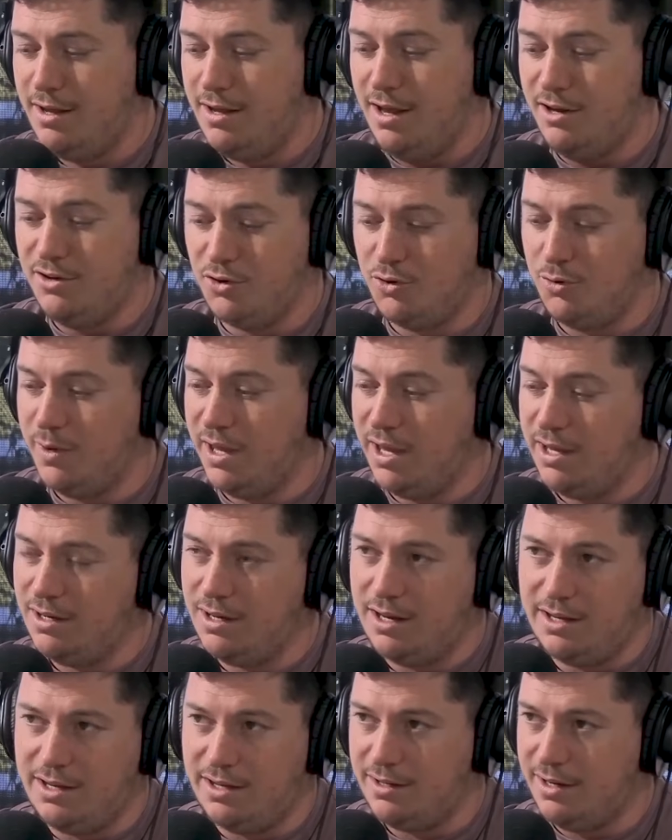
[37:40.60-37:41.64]
and you're waiting,
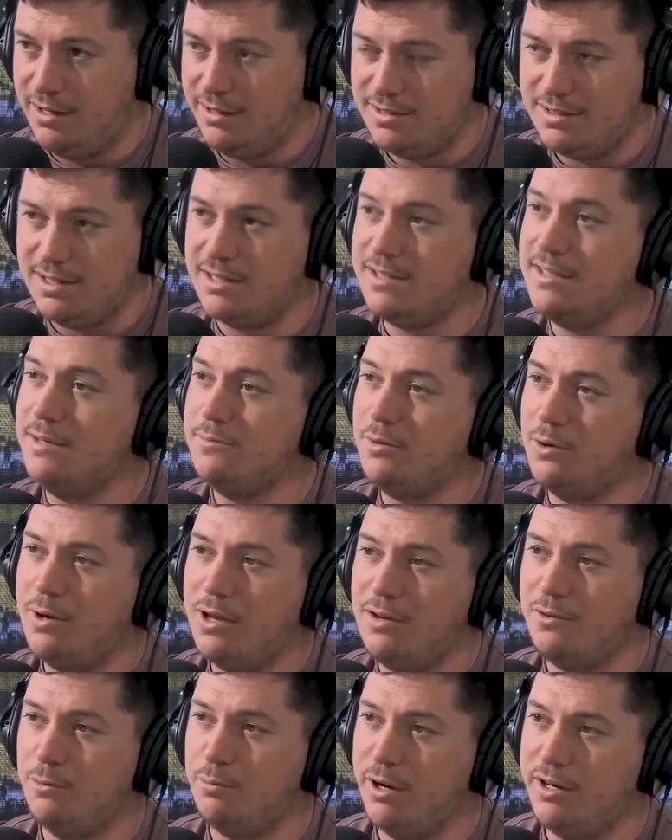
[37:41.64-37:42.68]
like in 16 we're
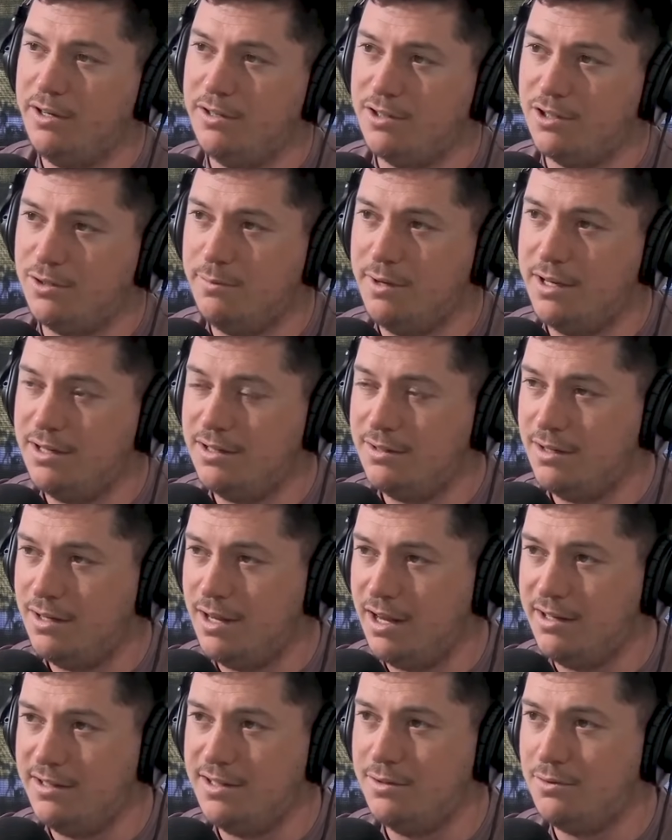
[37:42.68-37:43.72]
waiting for Brendan to come in, and
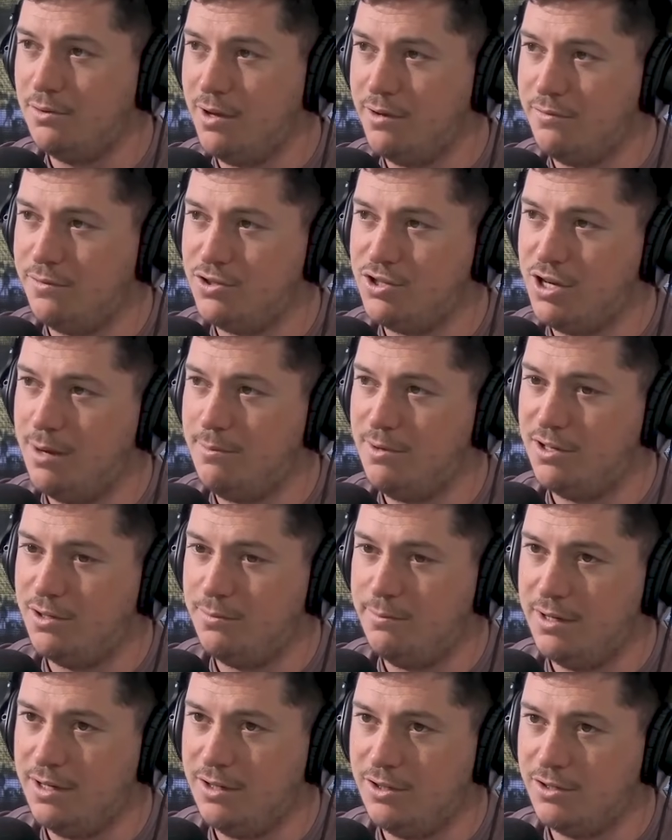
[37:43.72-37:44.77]
19 we're waiting for Shamey to
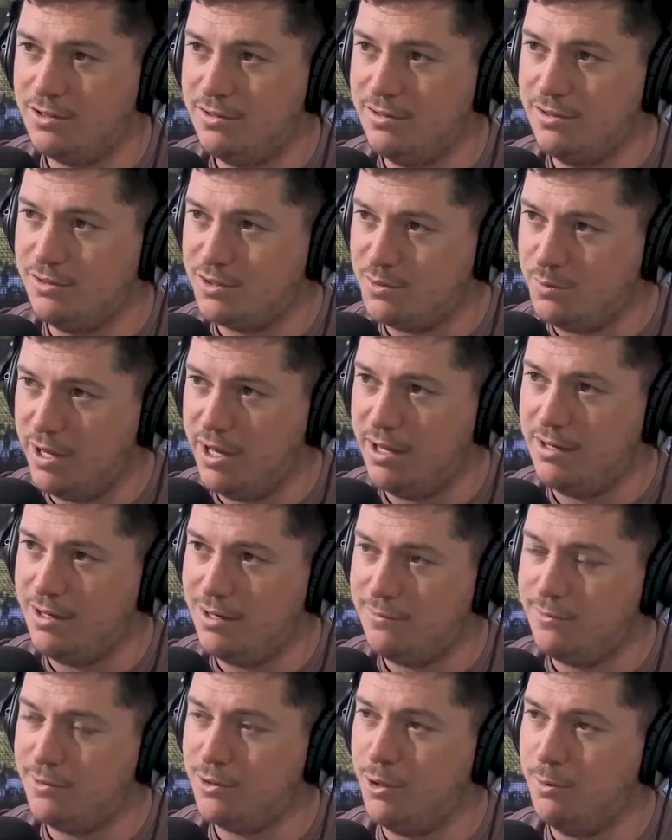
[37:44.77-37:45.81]
come in. You're just waiting
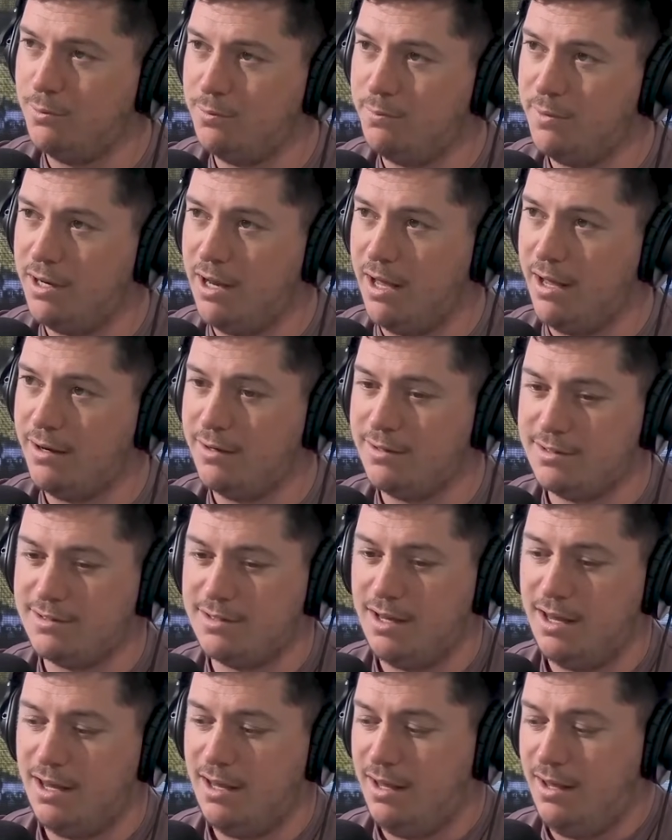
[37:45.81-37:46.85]
there for the cup to come in, and
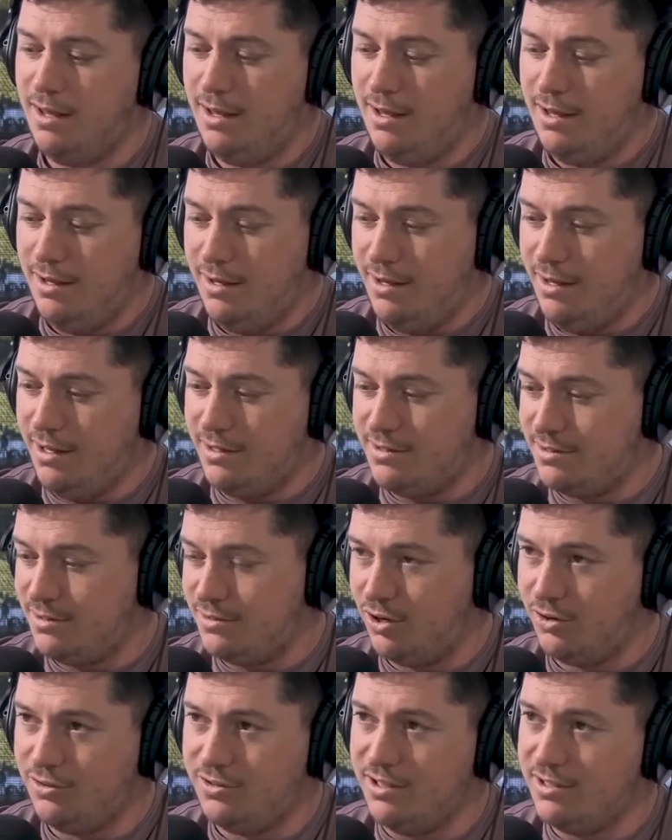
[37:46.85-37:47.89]
it's the
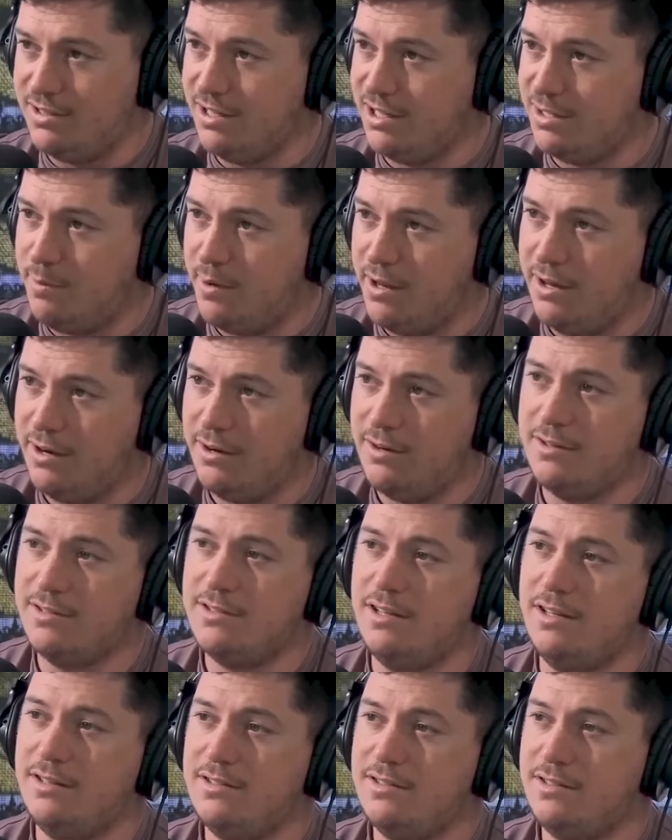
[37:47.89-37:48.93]
36
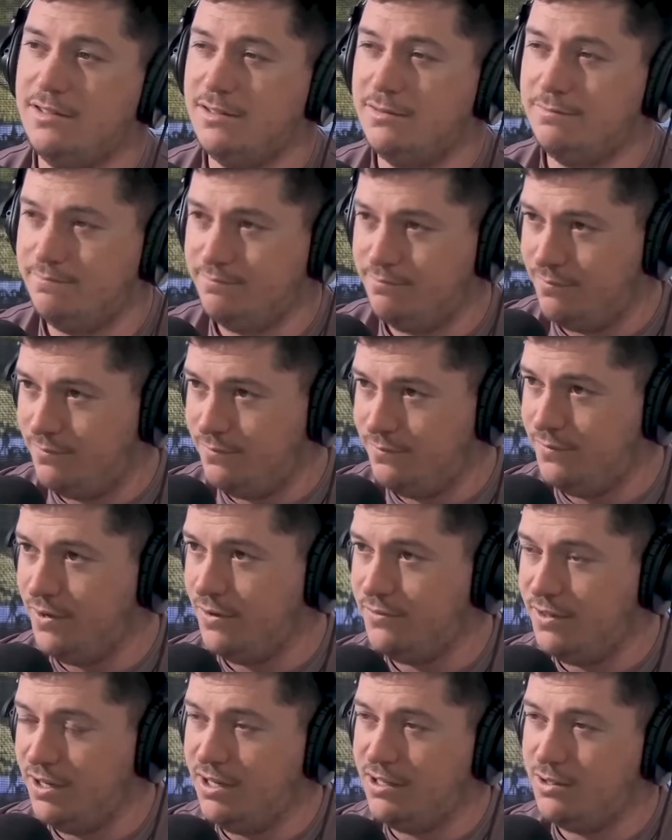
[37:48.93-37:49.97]
players, it's the
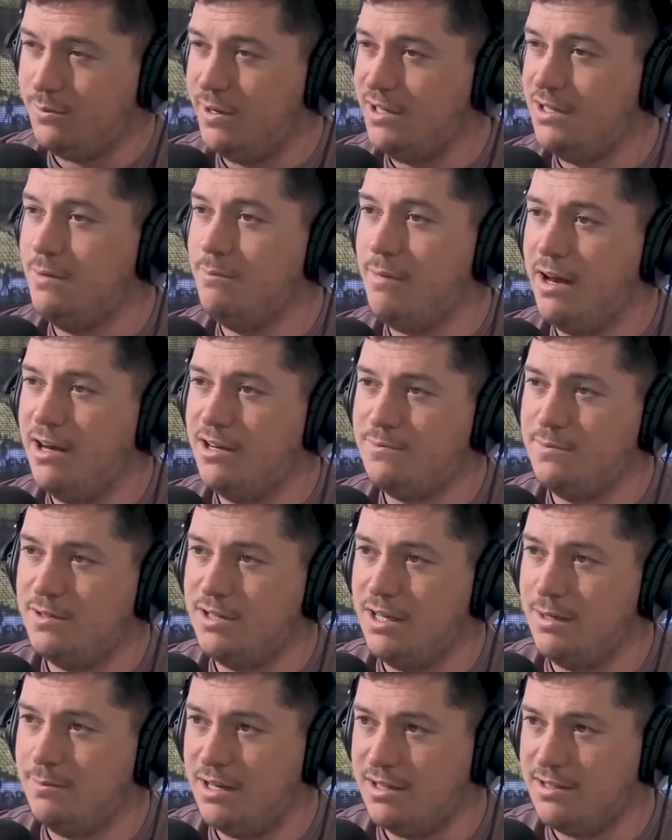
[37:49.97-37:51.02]
15-20 management
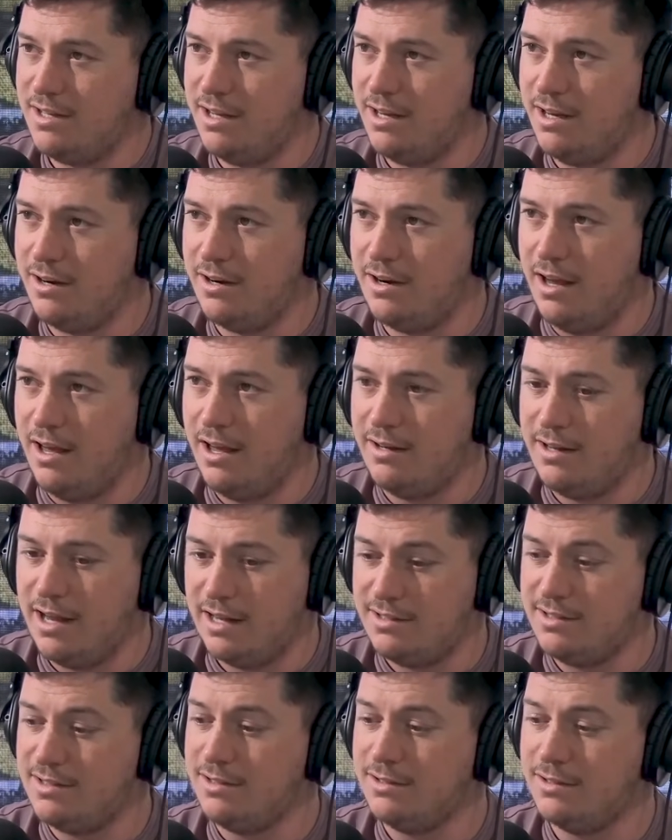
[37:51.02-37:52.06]
team that's there, and
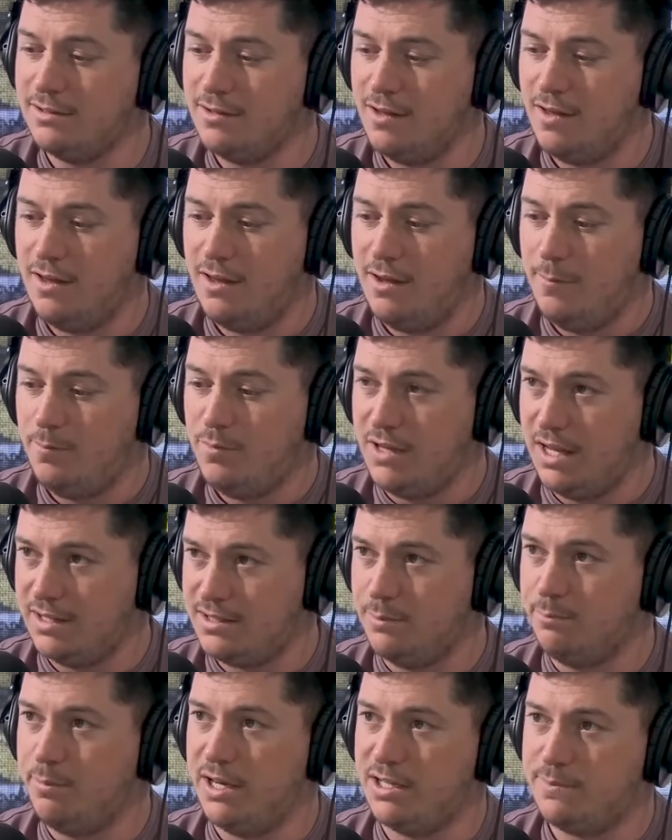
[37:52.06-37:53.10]
that's the
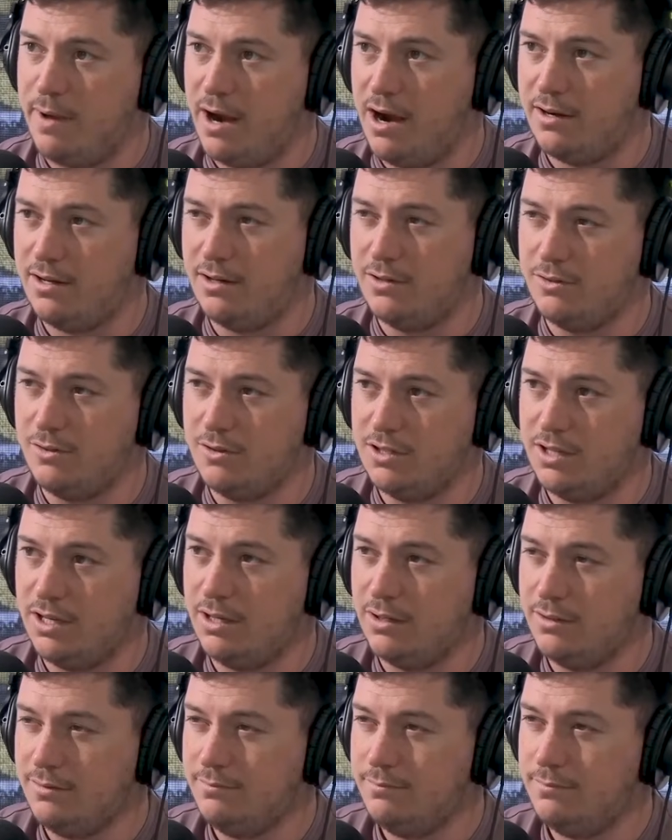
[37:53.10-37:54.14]
best part of the whole
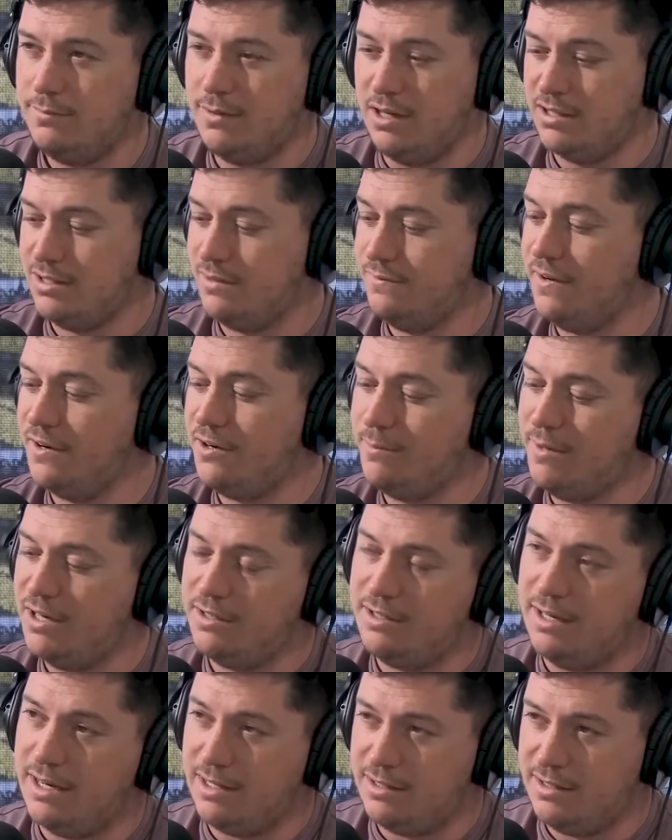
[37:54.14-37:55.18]
thing. Because the very
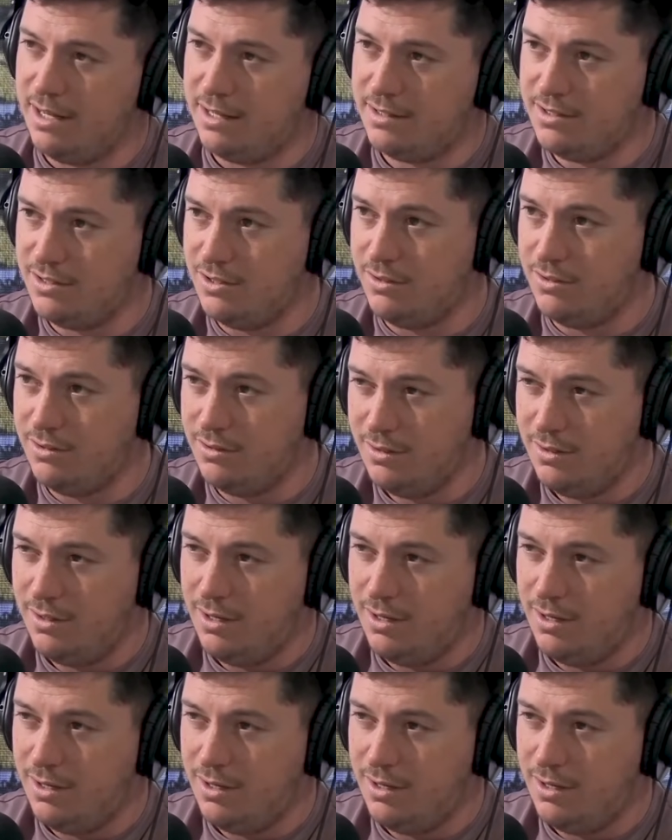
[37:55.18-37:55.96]
minute that's done,